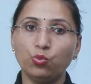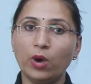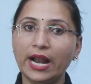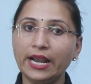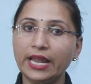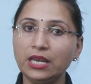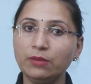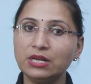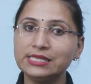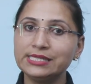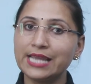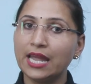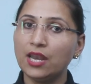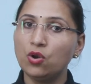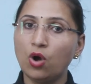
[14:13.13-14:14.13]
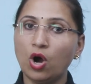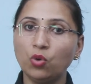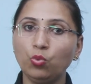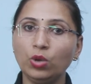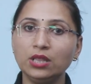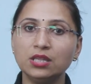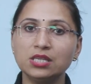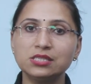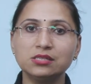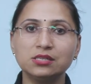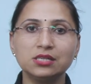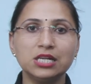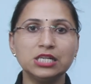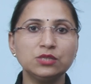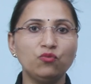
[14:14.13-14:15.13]
Wild animals cannot win the
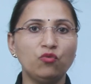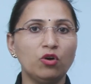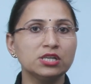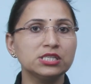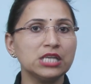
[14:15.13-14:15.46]
struggles for